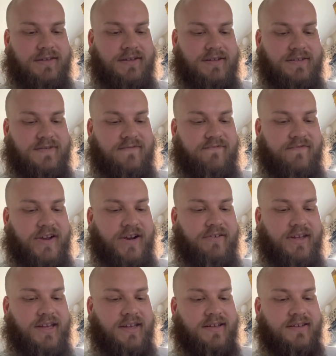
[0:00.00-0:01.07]
It's
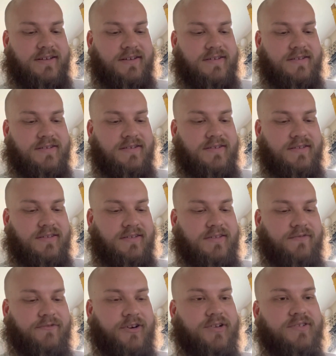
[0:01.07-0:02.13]
very,
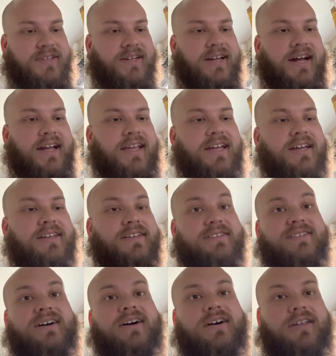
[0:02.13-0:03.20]
the first thing I get
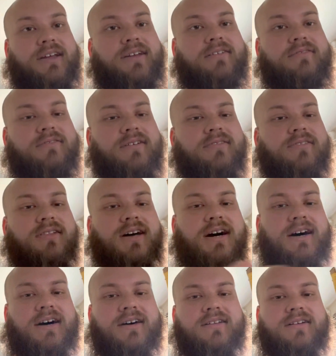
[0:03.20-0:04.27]
is honey. A
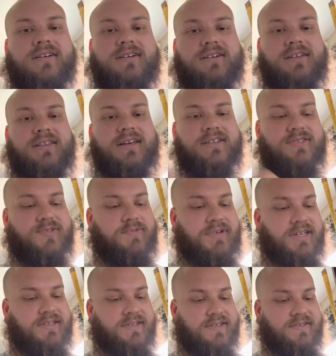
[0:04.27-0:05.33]
lot of honey. That
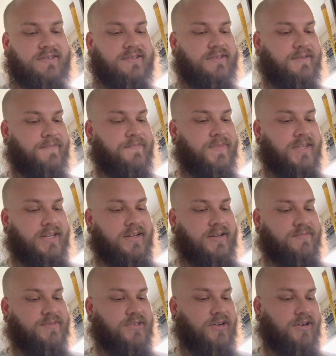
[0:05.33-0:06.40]
sweetness
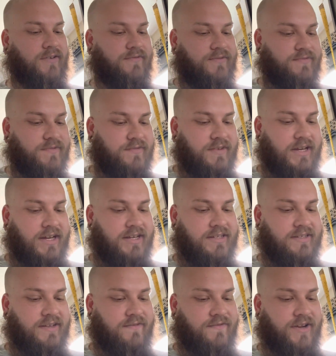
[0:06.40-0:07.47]
comes off
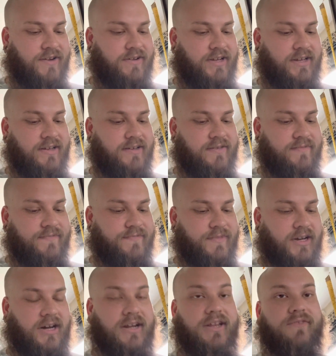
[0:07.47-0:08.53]
as a very
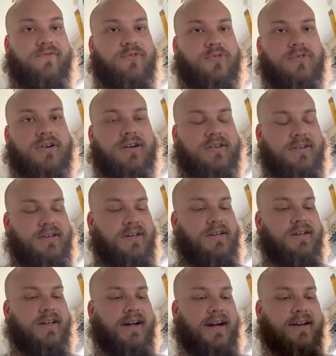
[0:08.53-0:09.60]
honey forward,
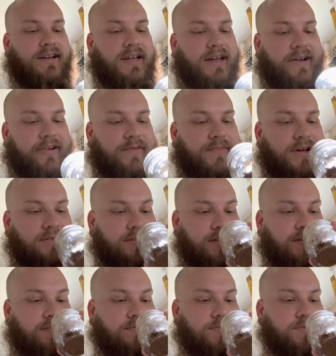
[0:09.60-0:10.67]
kind of
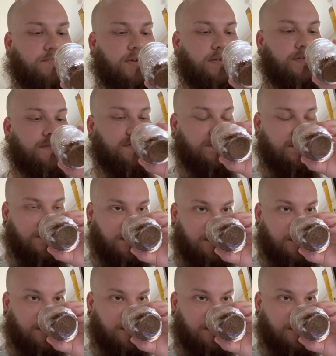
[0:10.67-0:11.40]
caramelly sweetness.